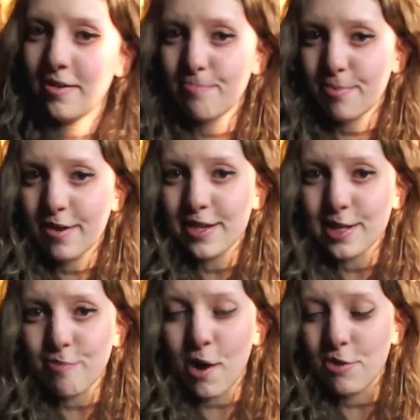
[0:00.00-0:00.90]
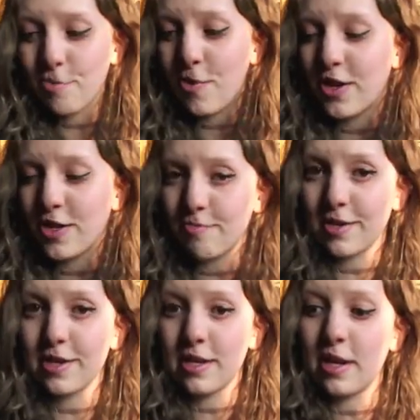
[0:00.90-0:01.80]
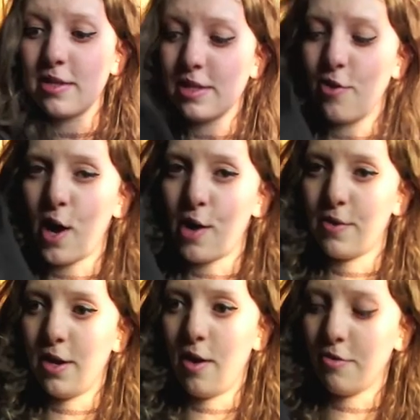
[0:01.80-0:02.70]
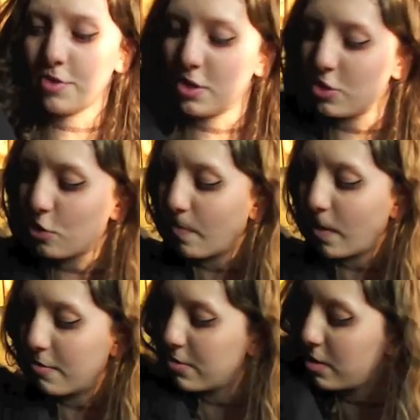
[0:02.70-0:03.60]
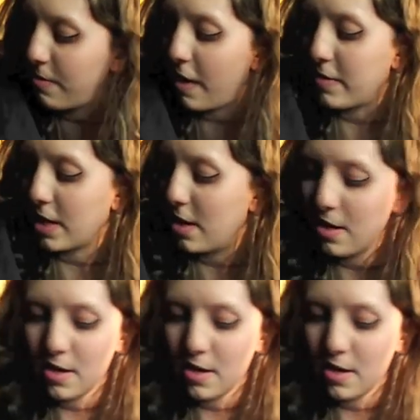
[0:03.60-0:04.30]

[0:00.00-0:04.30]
but it's worth the price because I still have it after 2 months of having it.